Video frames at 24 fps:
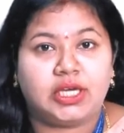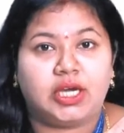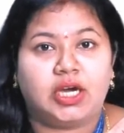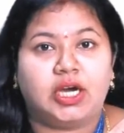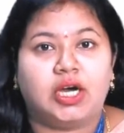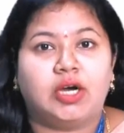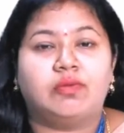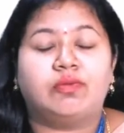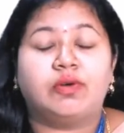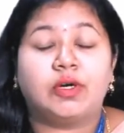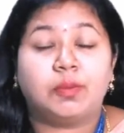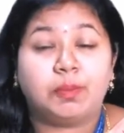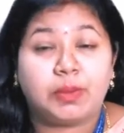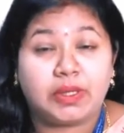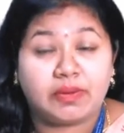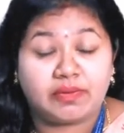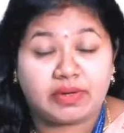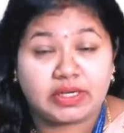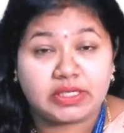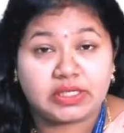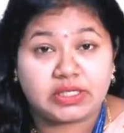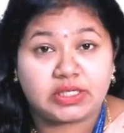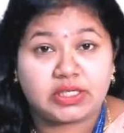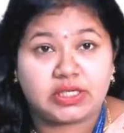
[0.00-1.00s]
food beverage
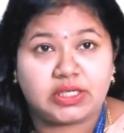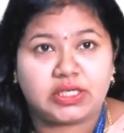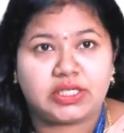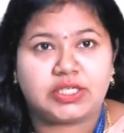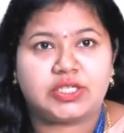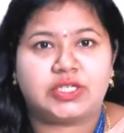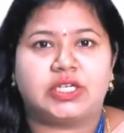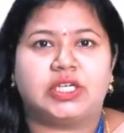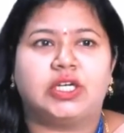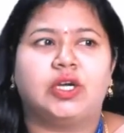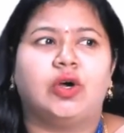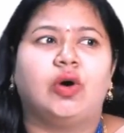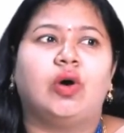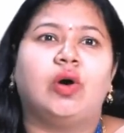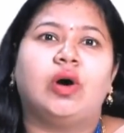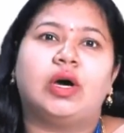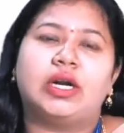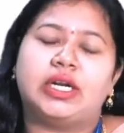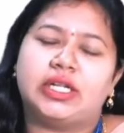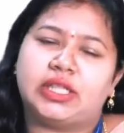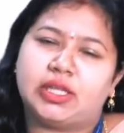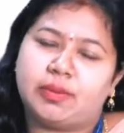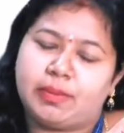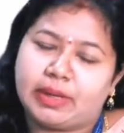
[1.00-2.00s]
industry or in
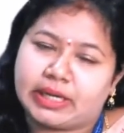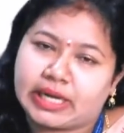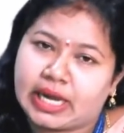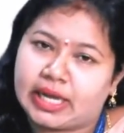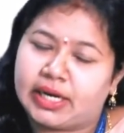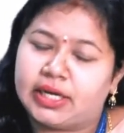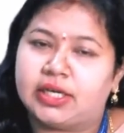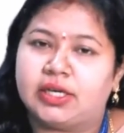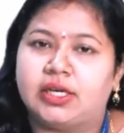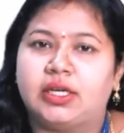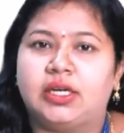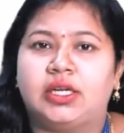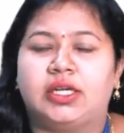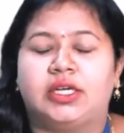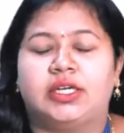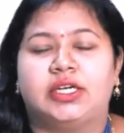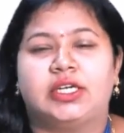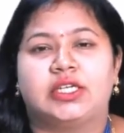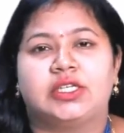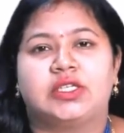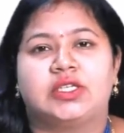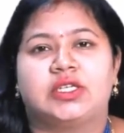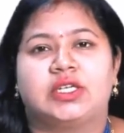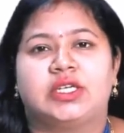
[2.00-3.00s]
the mechanical
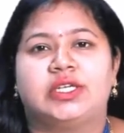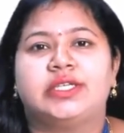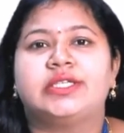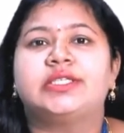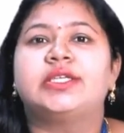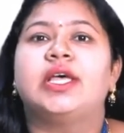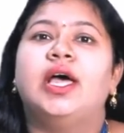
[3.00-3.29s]
industries,